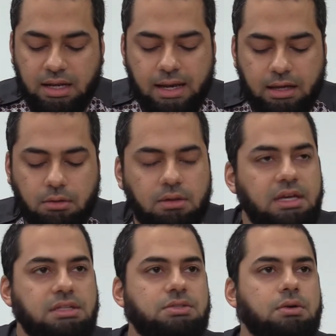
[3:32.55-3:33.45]
and it
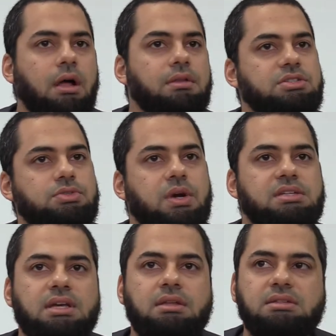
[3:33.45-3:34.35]
leads to all this
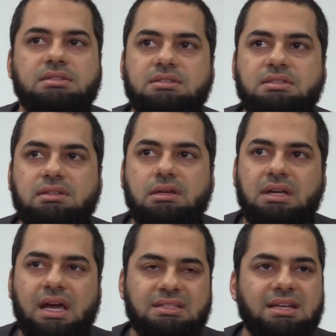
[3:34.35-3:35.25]
stress and this
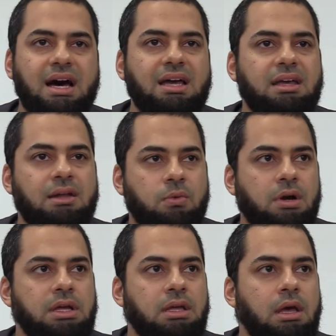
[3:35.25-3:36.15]
anxiety and
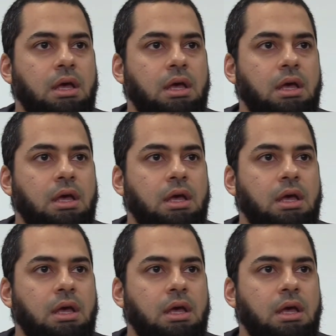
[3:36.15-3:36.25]
worry.